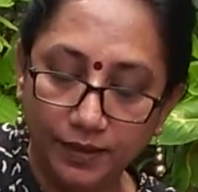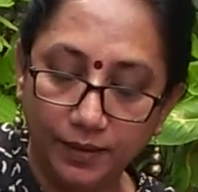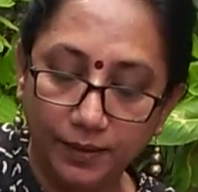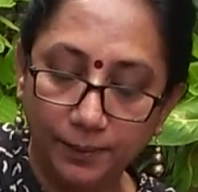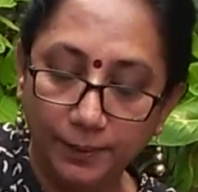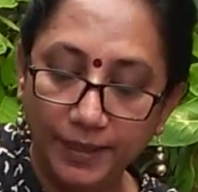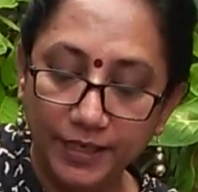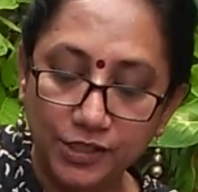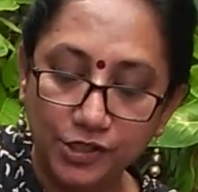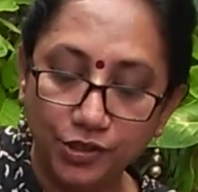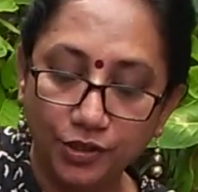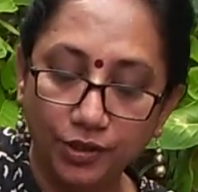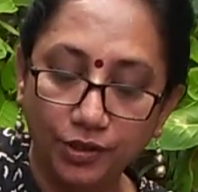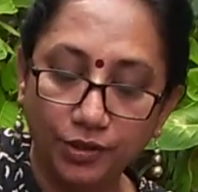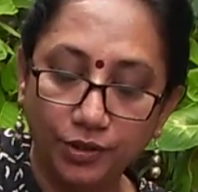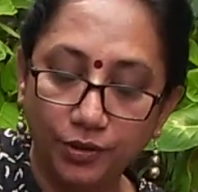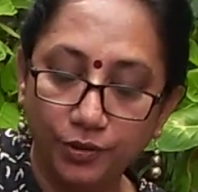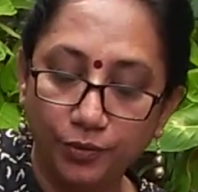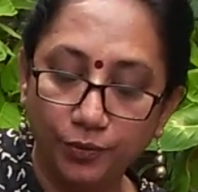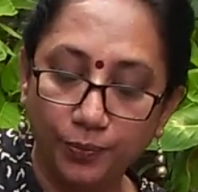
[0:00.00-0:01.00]
Make sure
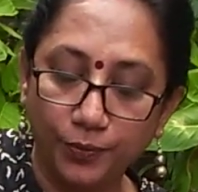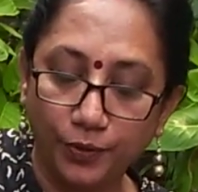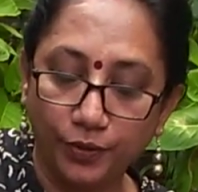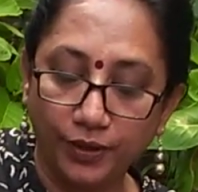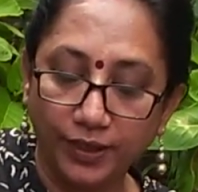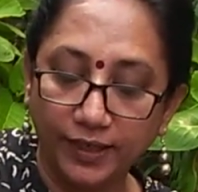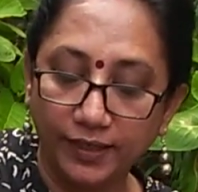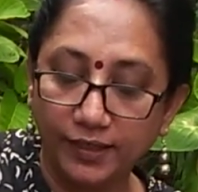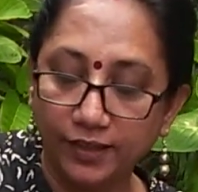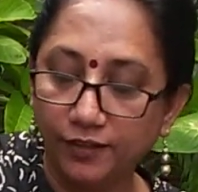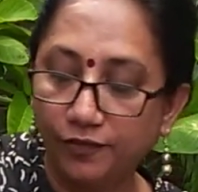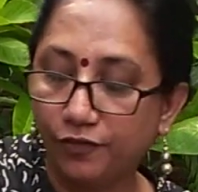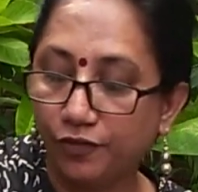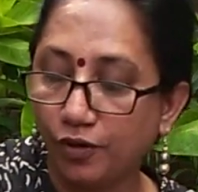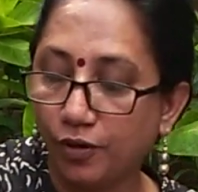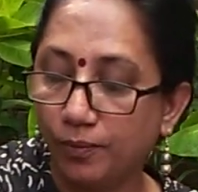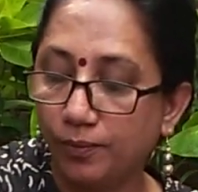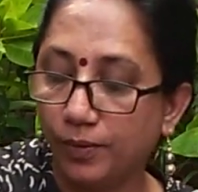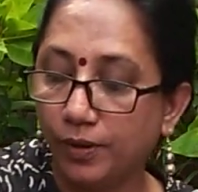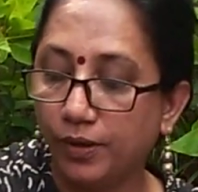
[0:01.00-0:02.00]
you protect it
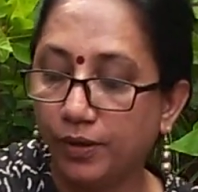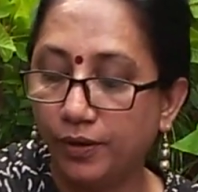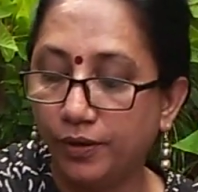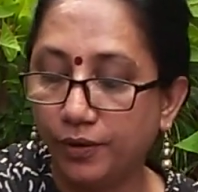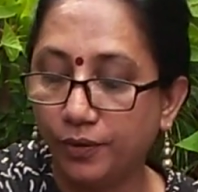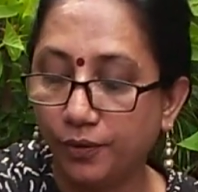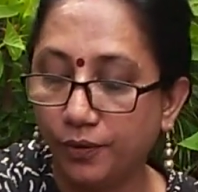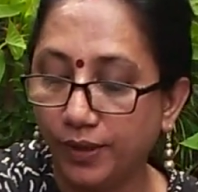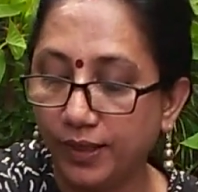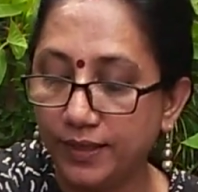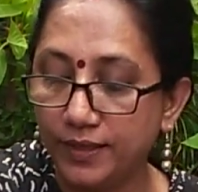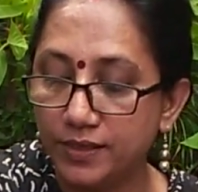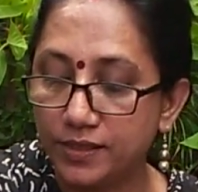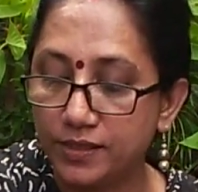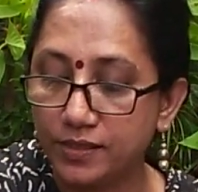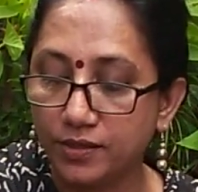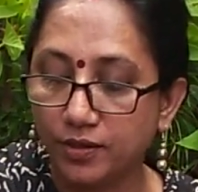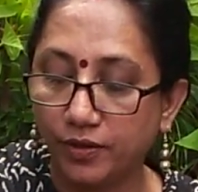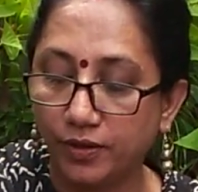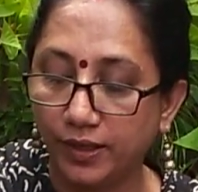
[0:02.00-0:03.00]
from
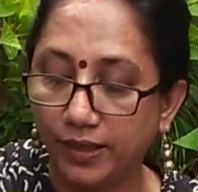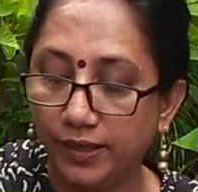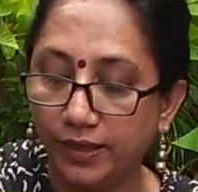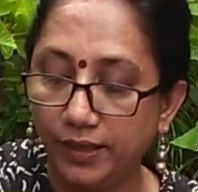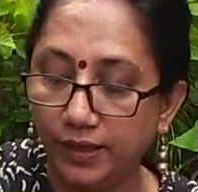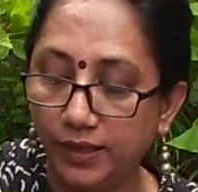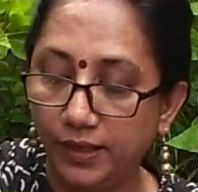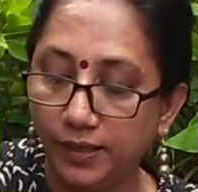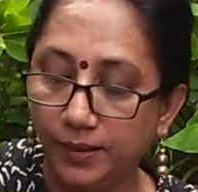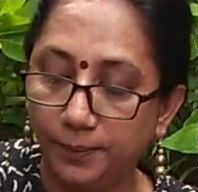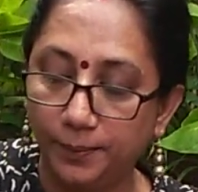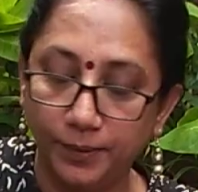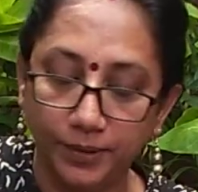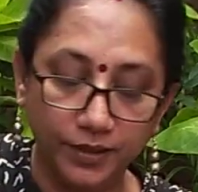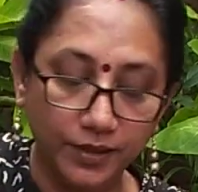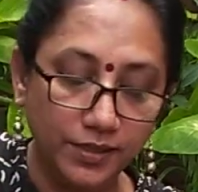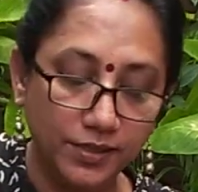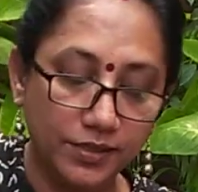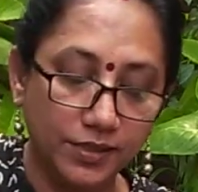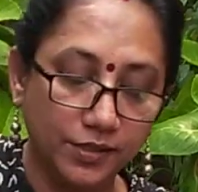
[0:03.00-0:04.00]
rodents or any
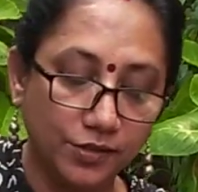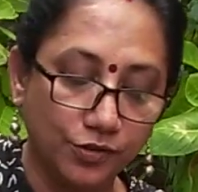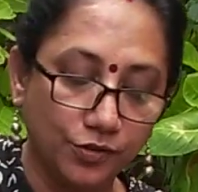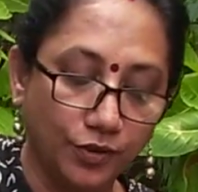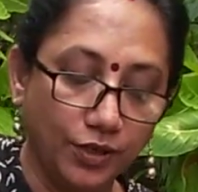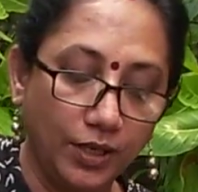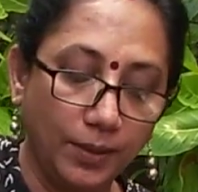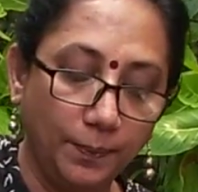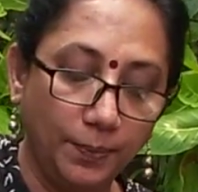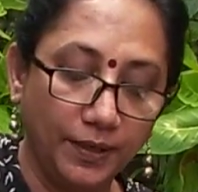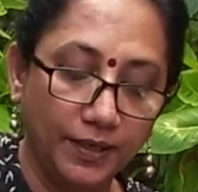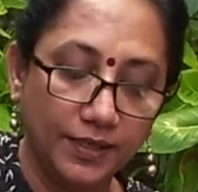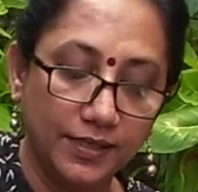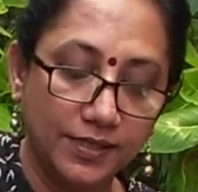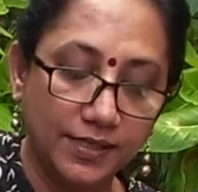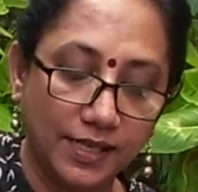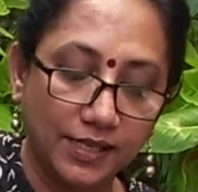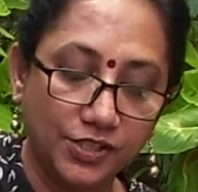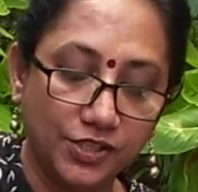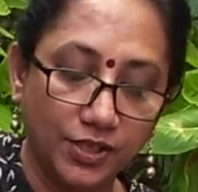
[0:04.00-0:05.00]
birds, so keep it in
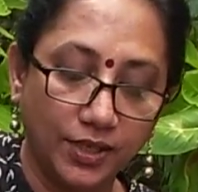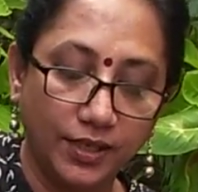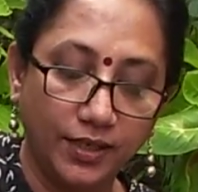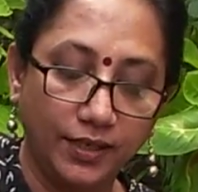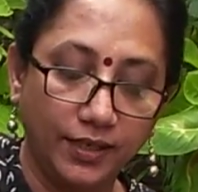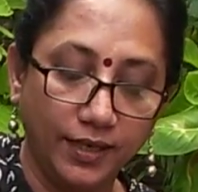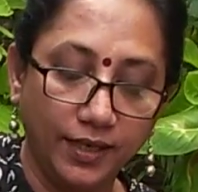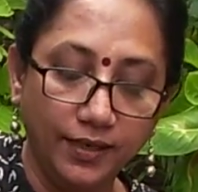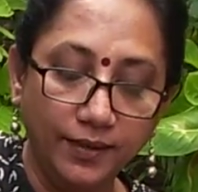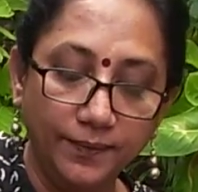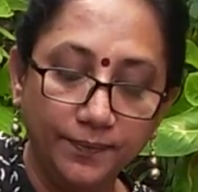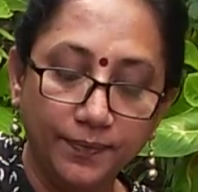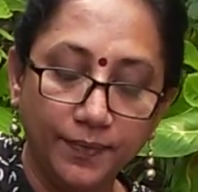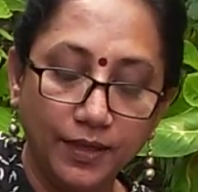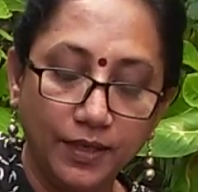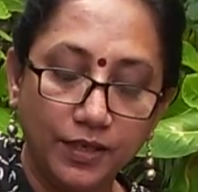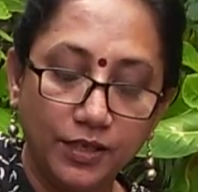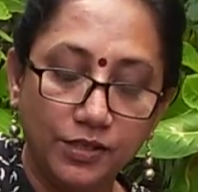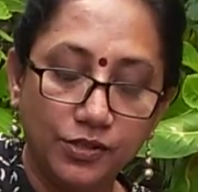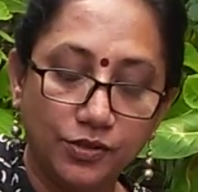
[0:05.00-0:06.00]
such an area
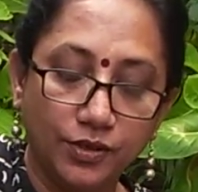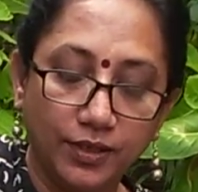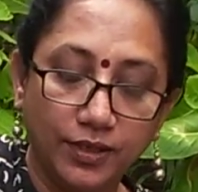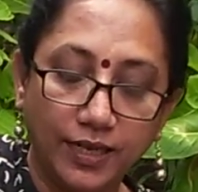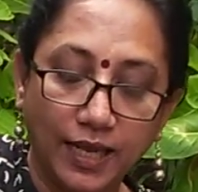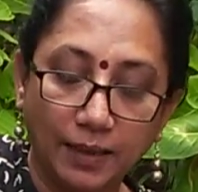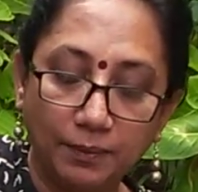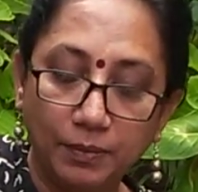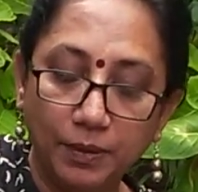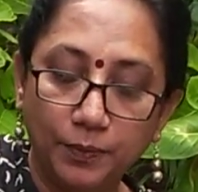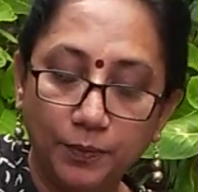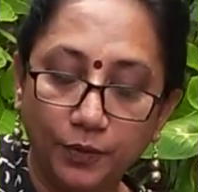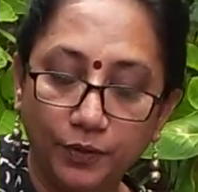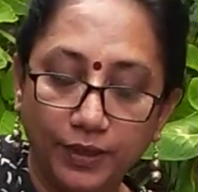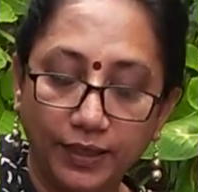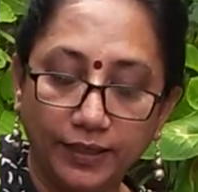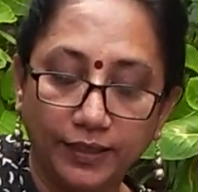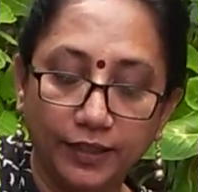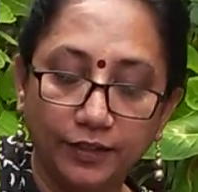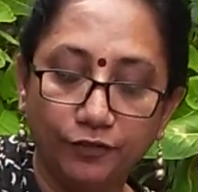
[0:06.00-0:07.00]
so it can be
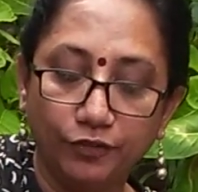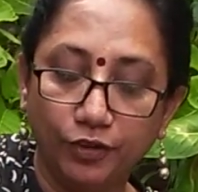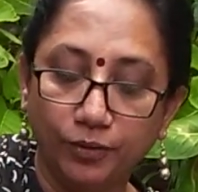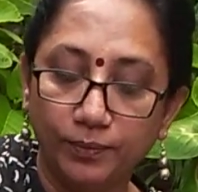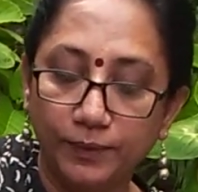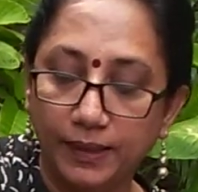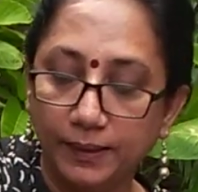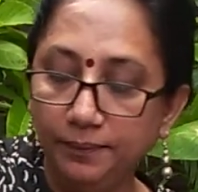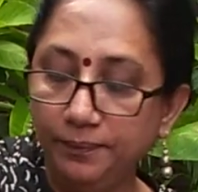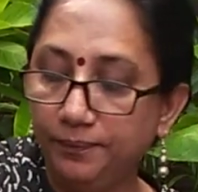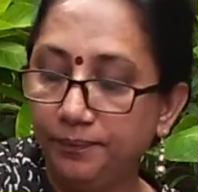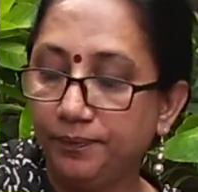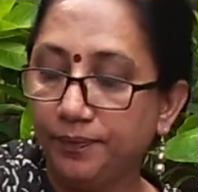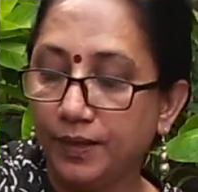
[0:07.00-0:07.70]
protected from them.